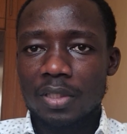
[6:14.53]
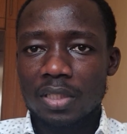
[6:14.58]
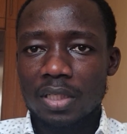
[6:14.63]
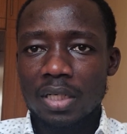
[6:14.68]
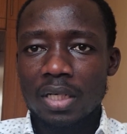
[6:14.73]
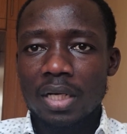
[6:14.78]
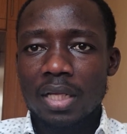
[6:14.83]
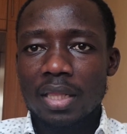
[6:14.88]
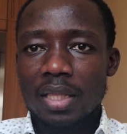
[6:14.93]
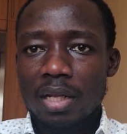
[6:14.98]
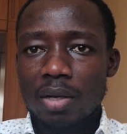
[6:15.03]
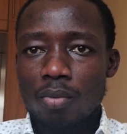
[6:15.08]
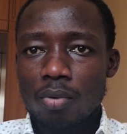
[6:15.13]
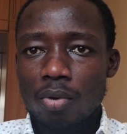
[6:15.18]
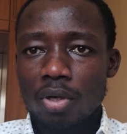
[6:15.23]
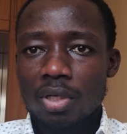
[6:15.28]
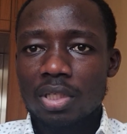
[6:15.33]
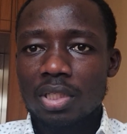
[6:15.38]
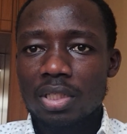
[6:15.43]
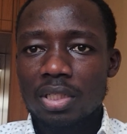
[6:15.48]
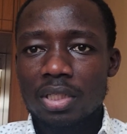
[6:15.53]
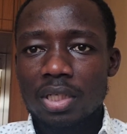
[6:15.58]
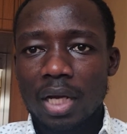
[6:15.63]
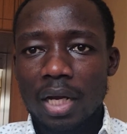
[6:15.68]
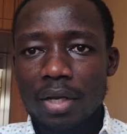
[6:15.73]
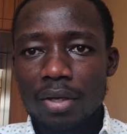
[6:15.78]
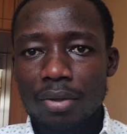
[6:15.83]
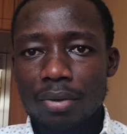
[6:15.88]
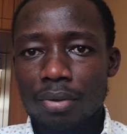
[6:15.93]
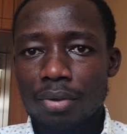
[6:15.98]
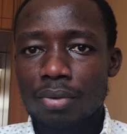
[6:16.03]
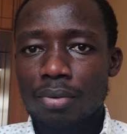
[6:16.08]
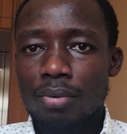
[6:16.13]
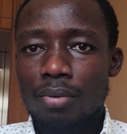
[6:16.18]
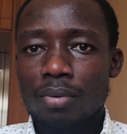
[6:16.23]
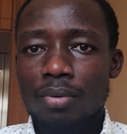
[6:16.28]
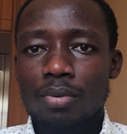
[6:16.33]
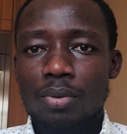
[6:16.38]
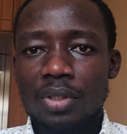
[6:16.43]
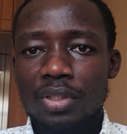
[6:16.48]
Then what can you do
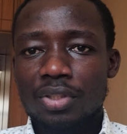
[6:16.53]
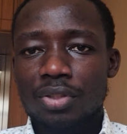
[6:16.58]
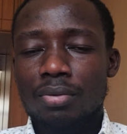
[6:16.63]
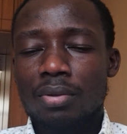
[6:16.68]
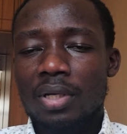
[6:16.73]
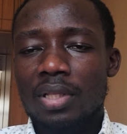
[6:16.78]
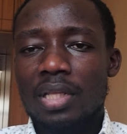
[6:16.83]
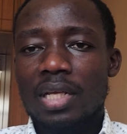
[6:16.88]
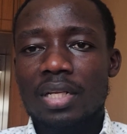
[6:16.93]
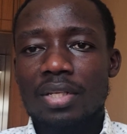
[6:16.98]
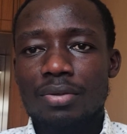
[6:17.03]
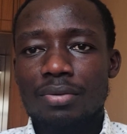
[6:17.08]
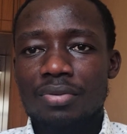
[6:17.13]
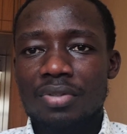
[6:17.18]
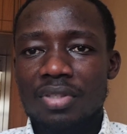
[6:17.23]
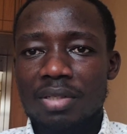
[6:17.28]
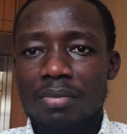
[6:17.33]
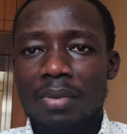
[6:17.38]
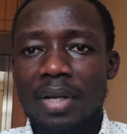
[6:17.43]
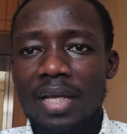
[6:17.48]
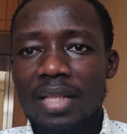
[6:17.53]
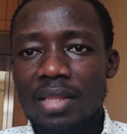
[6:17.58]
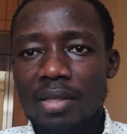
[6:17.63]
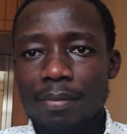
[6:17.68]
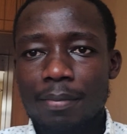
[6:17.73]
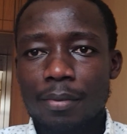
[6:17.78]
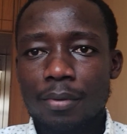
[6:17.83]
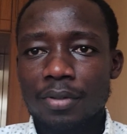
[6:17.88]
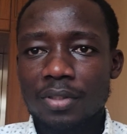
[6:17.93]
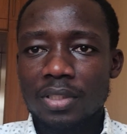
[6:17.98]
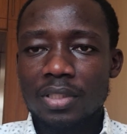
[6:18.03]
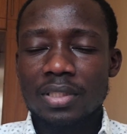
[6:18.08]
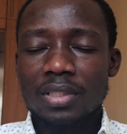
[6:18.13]
to ensure that you streamline the process,